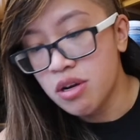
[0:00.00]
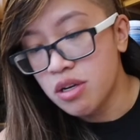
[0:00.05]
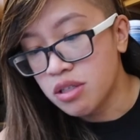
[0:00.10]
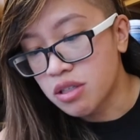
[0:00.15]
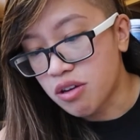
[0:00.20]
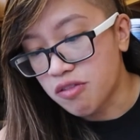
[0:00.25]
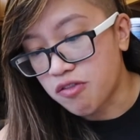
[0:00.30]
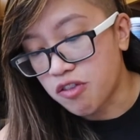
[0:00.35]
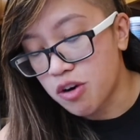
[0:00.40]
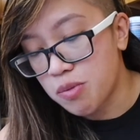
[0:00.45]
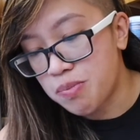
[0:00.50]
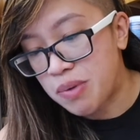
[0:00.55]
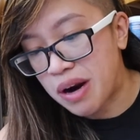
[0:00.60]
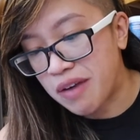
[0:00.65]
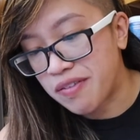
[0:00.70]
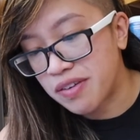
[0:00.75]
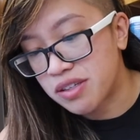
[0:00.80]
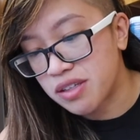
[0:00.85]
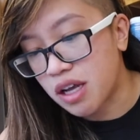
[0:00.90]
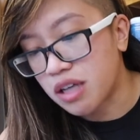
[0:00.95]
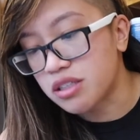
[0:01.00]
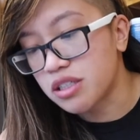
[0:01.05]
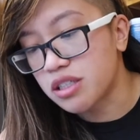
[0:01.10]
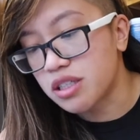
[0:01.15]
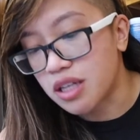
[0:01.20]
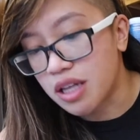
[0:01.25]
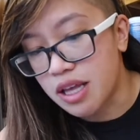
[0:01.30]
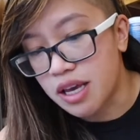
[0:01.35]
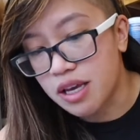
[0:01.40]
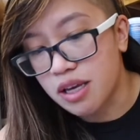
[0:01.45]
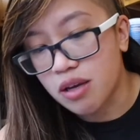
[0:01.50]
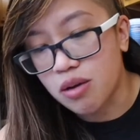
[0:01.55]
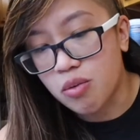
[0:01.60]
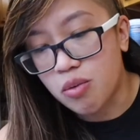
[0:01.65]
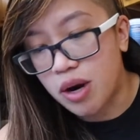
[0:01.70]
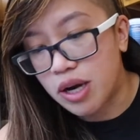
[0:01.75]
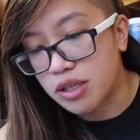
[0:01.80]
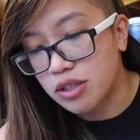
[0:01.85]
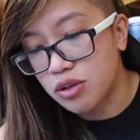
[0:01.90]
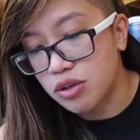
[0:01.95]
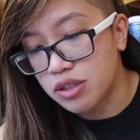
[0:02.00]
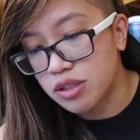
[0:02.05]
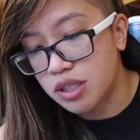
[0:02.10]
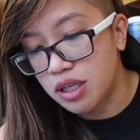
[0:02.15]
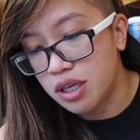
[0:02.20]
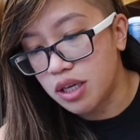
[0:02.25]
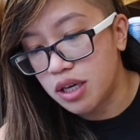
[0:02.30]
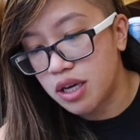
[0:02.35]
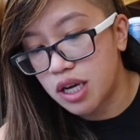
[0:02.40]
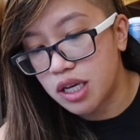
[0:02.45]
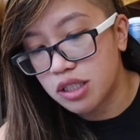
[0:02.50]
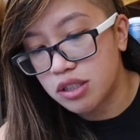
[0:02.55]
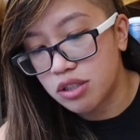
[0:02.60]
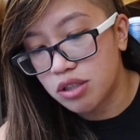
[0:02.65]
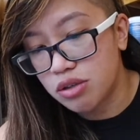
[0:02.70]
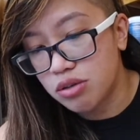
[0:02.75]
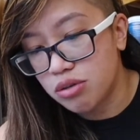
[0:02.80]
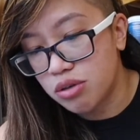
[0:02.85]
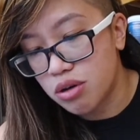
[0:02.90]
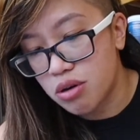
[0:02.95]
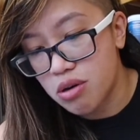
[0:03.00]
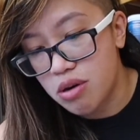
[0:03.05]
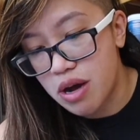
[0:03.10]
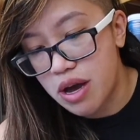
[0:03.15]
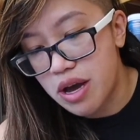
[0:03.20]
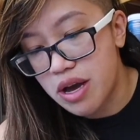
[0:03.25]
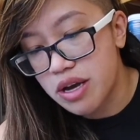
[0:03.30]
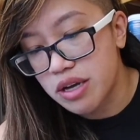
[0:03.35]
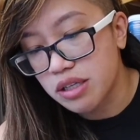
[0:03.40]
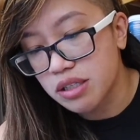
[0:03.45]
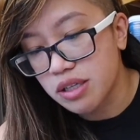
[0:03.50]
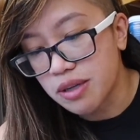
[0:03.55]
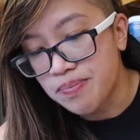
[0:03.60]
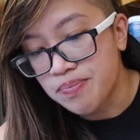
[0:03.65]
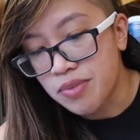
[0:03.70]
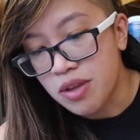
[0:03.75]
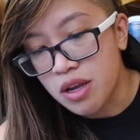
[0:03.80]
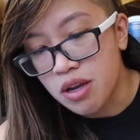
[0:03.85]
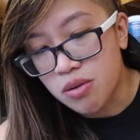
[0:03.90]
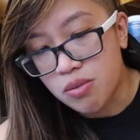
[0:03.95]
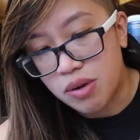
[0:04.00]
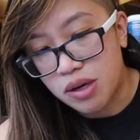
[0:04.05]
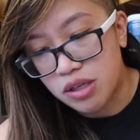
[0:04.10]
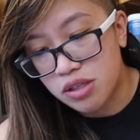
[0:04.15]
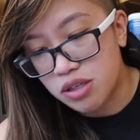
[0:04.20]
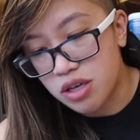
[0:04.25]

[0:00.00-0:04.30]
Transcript: So, 4 breakfast sausage links, 1 tortilla, 2 whole eggs, 1